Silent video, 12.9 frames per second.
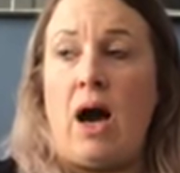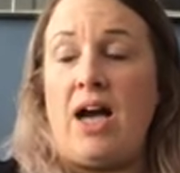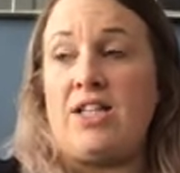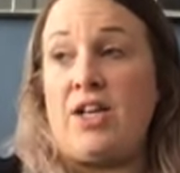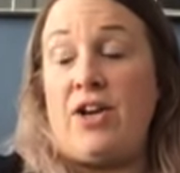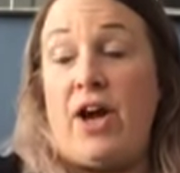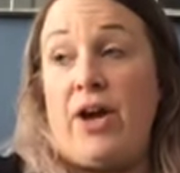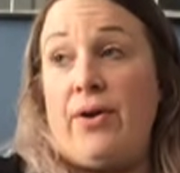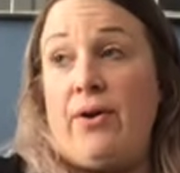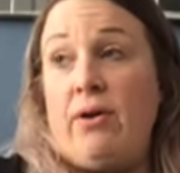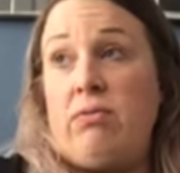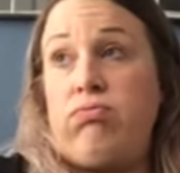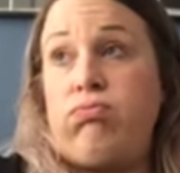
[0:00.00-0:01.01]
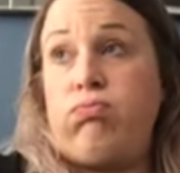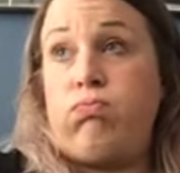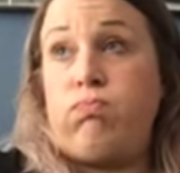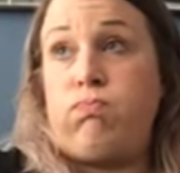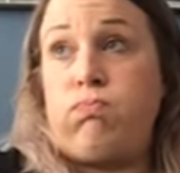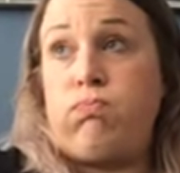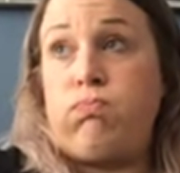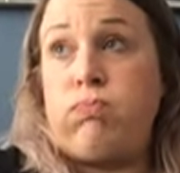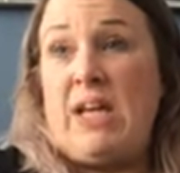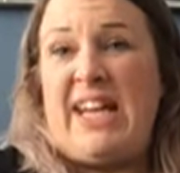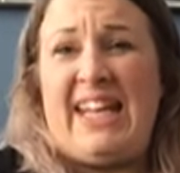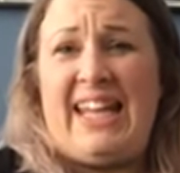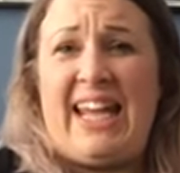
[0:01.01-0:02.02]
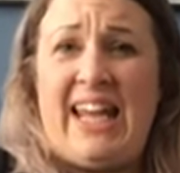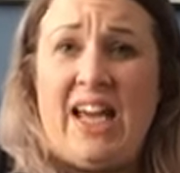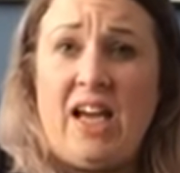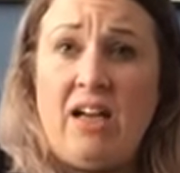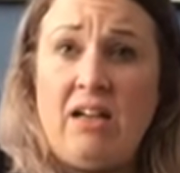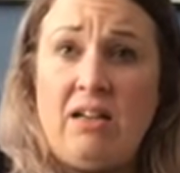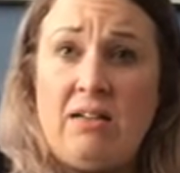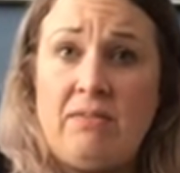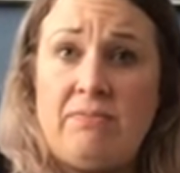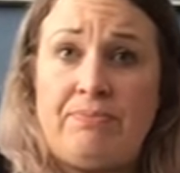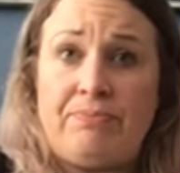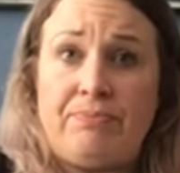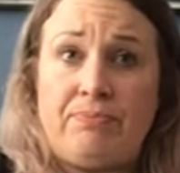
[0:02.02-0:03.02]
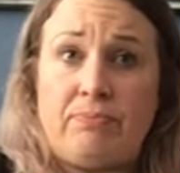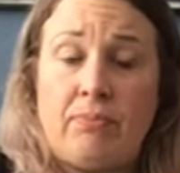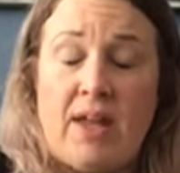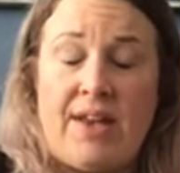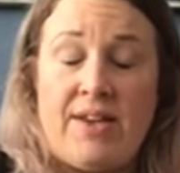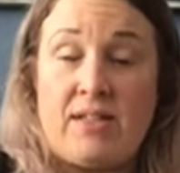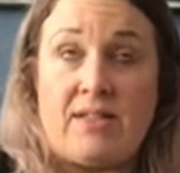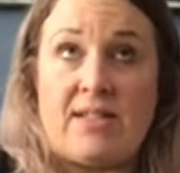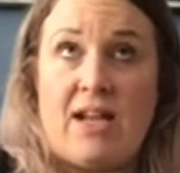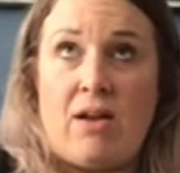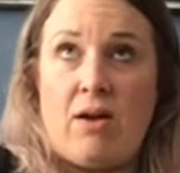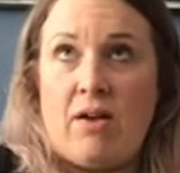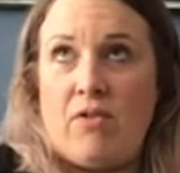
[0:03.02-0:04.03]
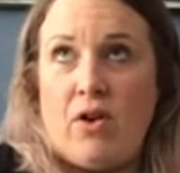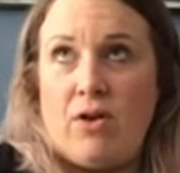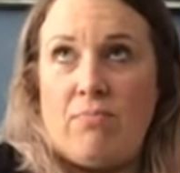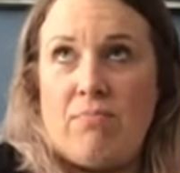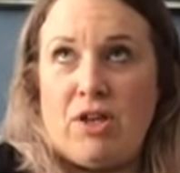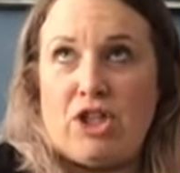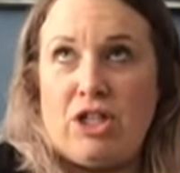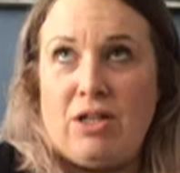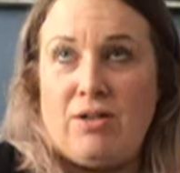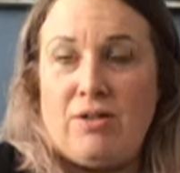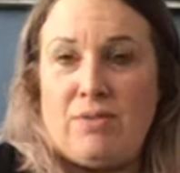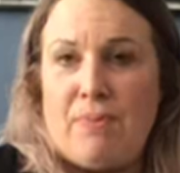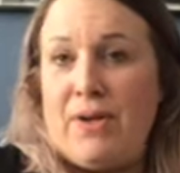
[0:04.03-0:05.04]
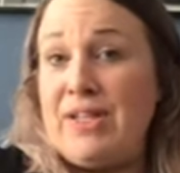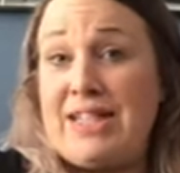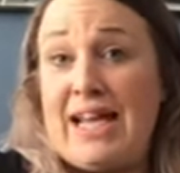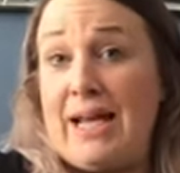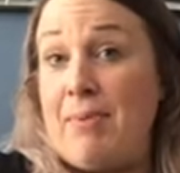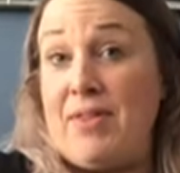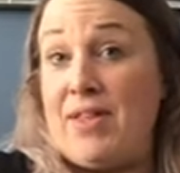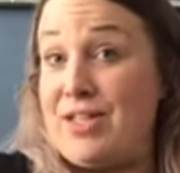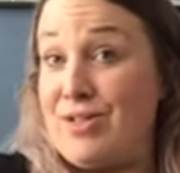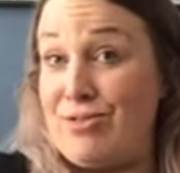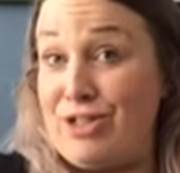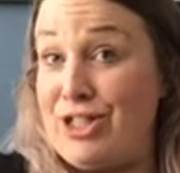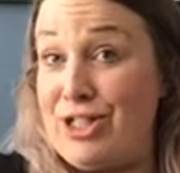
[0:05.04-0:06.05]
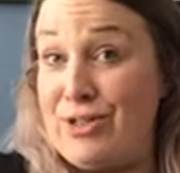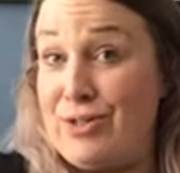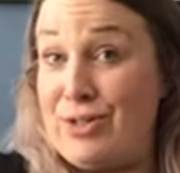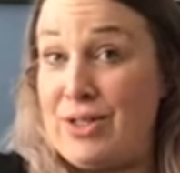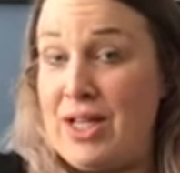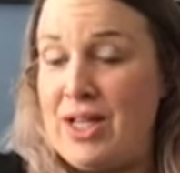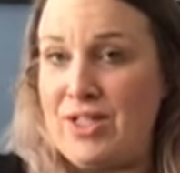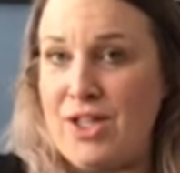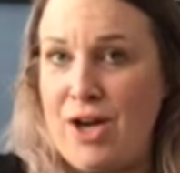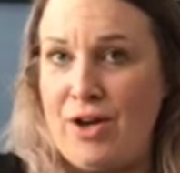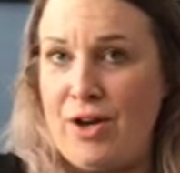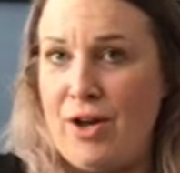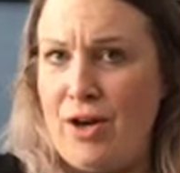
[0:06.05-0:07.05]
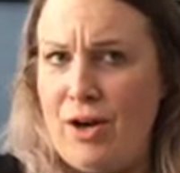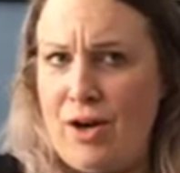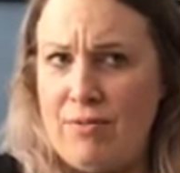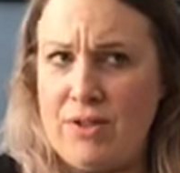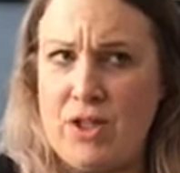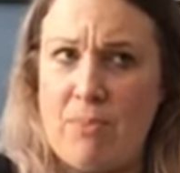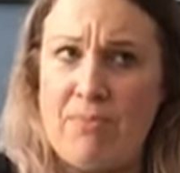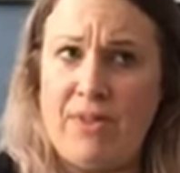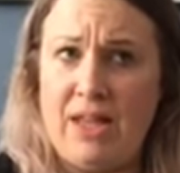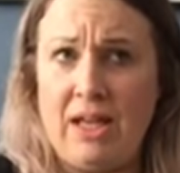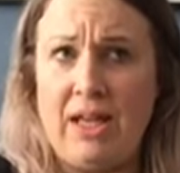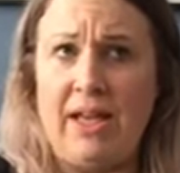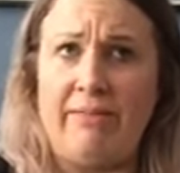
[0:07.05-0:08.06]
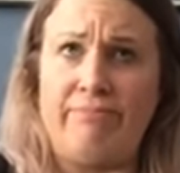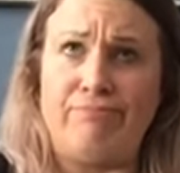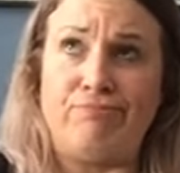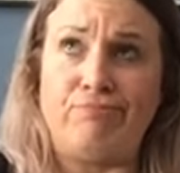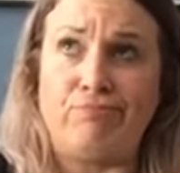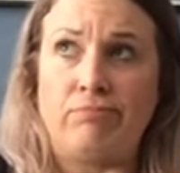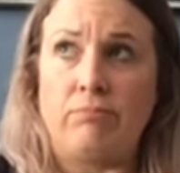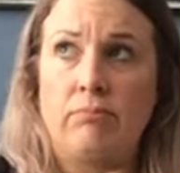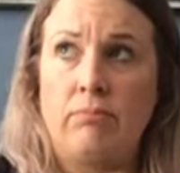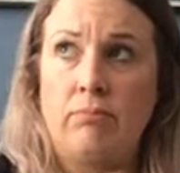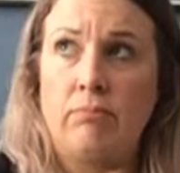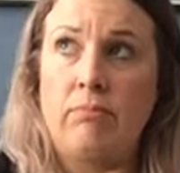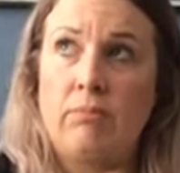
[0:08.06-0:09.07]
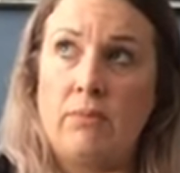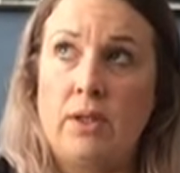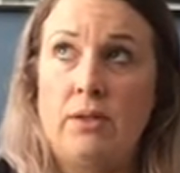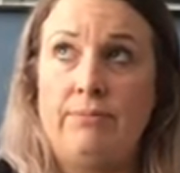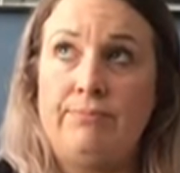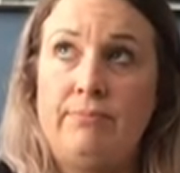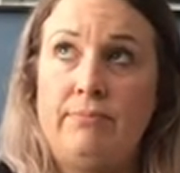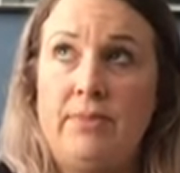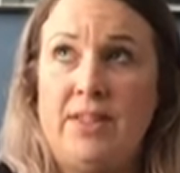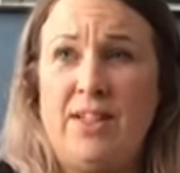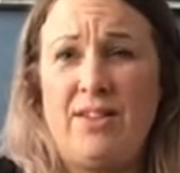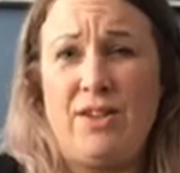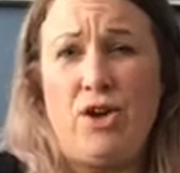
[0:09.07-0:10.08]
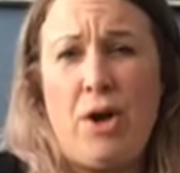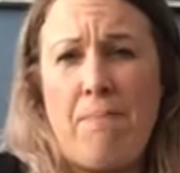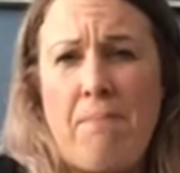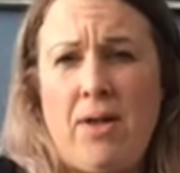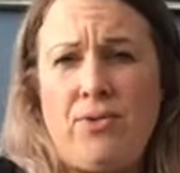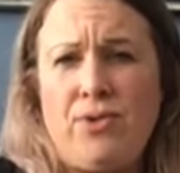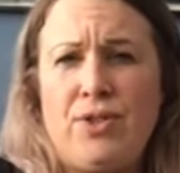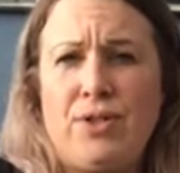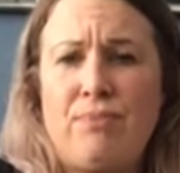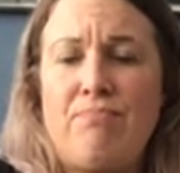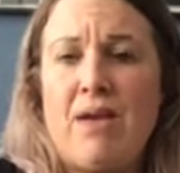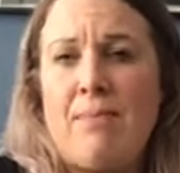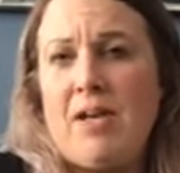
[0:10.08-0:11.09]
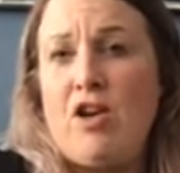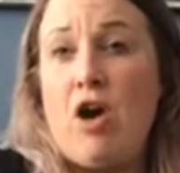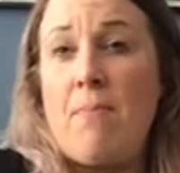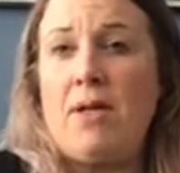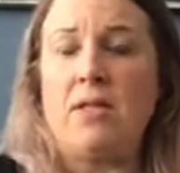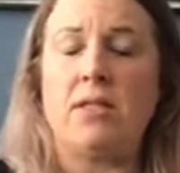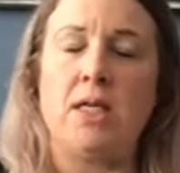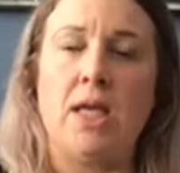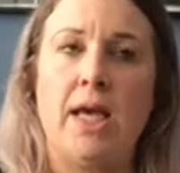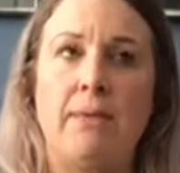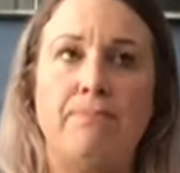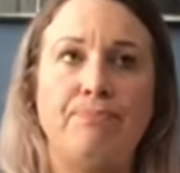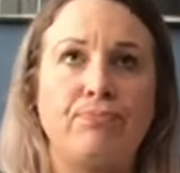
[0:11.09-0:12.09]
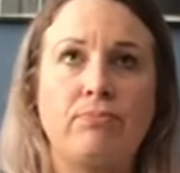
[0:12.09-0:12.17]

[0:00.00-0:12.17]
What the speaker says: I don't know, in a year. It doesn't sound like I've got much to lose, but it's taken me this long to lose a stone and a half. So I'm thinking another 9 months, maybe 9 months a year.